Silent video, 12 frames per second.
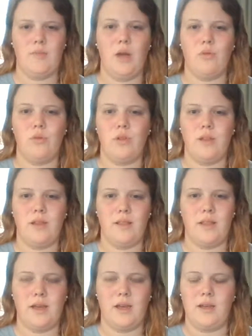I'm not really
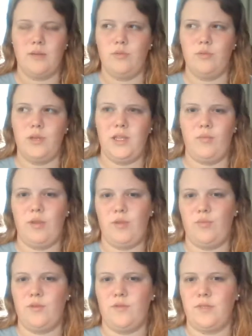like I eat
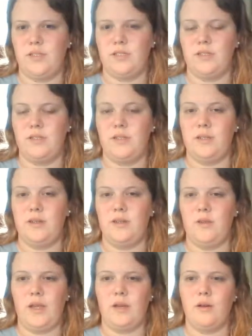my breakfast
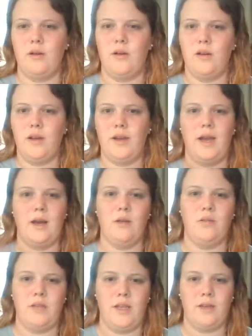like an
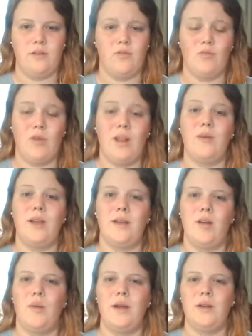hour later from when I
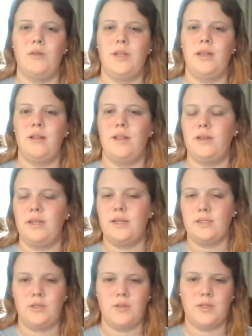wake up. I don't eat it like
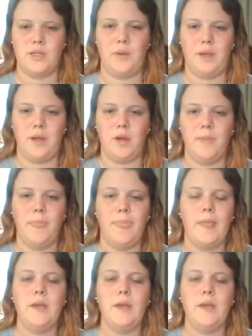as soon as I wake up.